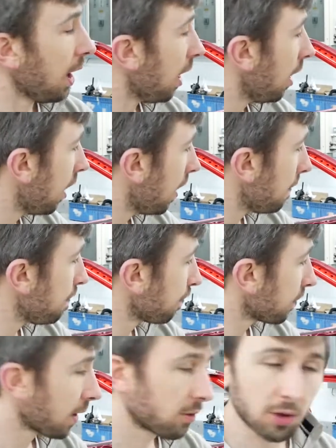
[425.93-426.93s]

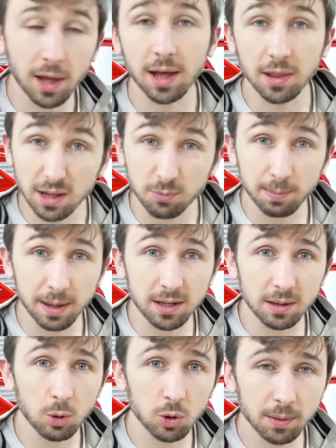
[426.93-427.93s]
So yeah, that's my plan
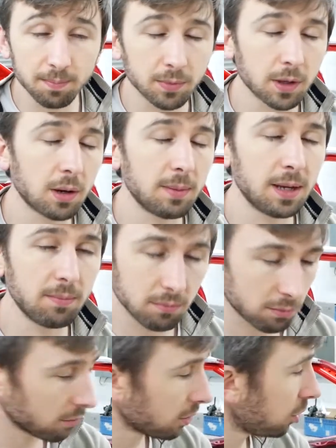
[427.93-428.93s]
in the morning. Come in,
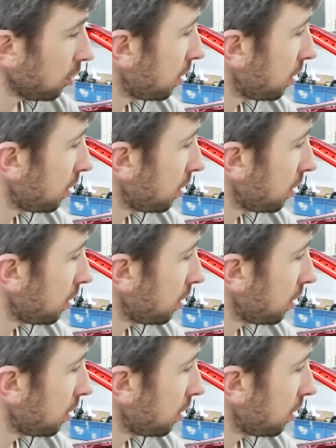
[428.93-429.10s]
do